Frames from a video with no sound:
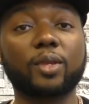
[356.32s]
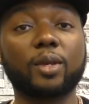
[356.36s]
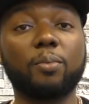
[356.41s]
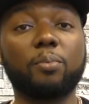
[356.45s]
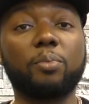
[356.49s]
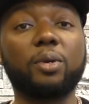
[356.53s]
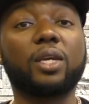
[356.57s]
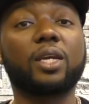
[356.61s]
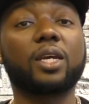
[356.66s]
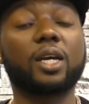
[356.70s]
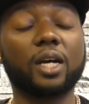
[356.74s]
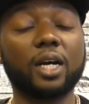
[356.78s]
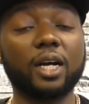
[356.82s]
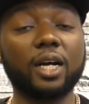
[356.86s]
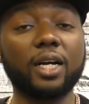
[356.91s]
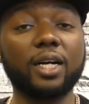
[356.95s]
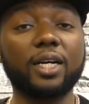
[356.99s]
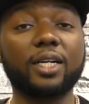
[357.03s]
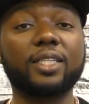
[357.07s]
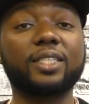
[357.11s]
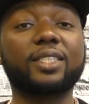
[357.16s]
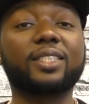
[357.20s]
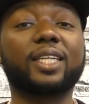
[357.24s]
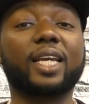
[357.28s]

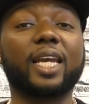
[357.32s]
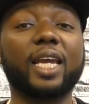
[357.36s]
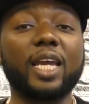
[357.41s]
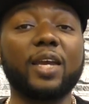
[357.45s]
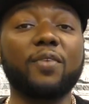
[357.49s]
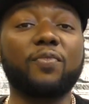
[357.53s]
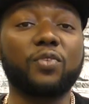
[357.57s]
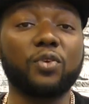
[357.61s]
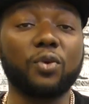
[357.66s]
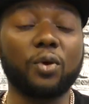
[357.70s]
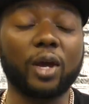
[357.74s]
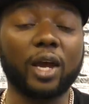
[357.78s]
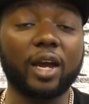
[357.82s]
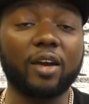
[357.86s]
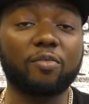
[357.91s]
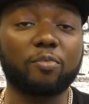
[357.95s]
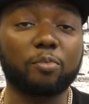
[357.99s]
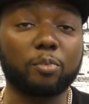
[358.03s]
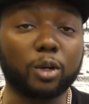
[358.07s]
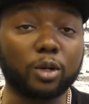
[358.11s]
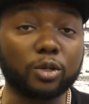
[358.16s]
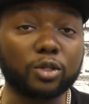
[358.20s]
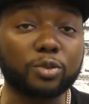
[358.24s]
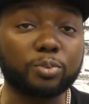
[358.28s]
Because if you
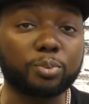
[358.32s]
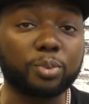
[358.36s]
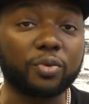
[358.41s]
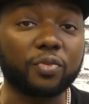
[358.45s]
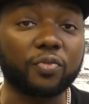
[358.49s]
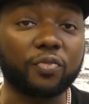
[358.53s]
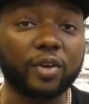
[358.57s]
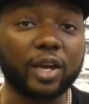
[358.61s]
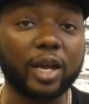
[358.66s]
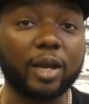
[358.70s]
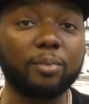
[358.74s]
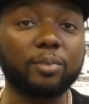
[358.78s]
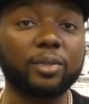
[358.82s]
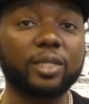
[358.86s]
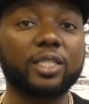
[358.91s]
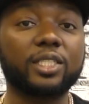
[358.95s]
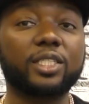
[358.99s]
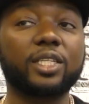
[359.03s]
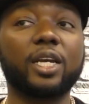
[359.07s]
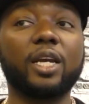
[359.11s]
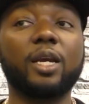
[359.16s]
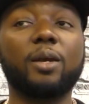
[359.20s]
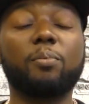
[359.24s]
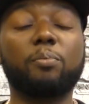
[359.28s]
have multiple
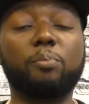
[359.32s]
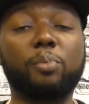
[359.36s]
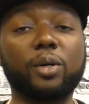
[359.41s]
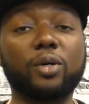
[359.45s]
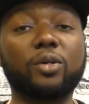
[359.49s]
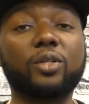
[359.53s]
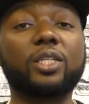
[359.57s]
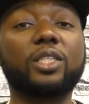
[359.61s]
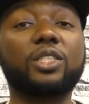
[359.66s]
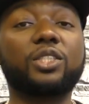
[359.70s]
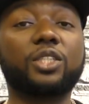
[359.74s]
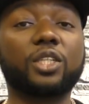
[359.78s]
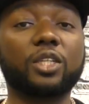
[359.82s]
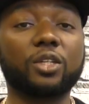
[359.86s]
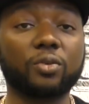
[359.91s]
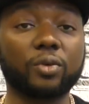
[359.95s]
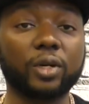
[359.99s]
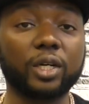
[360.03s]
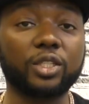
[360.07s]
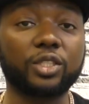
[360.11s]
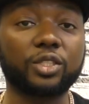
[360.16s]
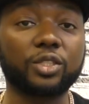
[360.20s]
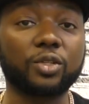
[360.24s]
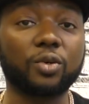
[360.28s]
families building
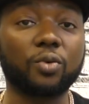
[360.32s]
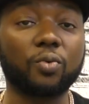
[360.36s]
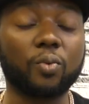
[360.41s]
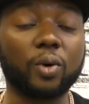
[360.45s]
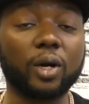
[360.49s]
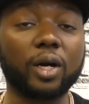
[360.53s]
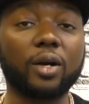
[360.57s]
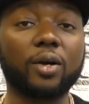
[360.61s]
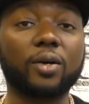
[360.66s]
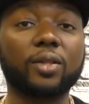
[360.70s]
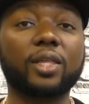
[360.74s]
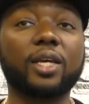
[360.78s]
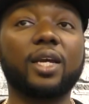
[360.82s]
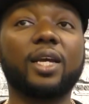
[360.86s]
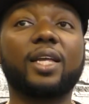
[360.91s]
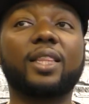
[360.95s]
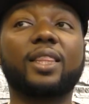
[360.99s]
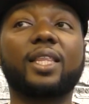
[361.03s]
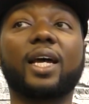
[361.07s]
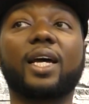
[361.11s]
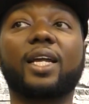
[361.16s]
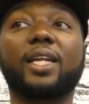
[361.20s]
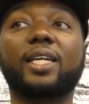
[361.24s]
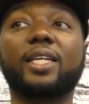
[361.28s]
generational
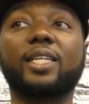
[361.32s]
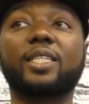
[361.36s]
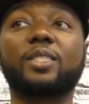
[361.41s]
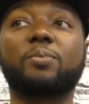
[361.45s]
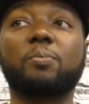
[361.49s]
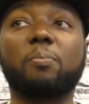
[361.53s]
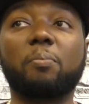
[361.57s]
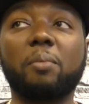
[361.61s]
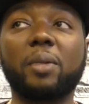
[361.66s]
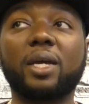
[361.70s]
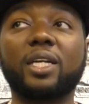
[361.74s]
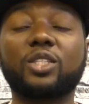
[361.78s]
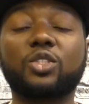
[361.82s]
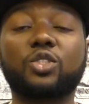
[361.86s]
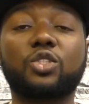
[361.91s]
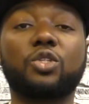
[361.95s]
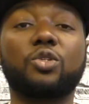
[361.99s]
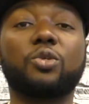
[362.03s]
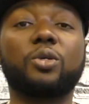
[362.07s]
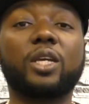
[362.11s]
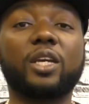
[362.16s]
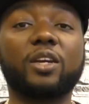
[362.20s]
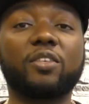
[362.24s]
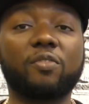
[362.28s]
wealth that is meant
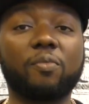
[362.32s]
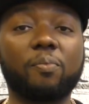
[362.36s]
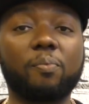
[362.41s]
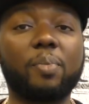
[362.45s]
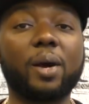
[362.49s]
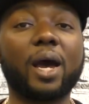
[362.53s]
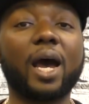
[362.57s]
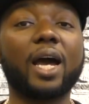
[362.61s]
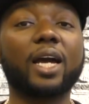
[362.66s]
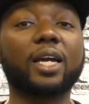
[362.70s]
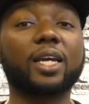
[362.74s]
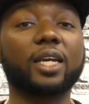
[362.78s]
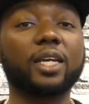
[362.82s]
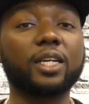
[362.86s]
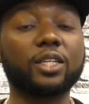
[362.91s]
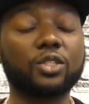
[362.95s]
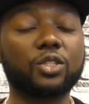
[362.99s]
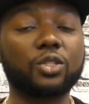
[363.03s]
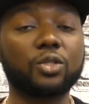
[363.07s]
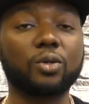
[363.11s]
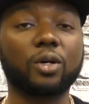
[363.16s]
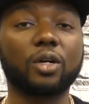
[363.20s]
to give back into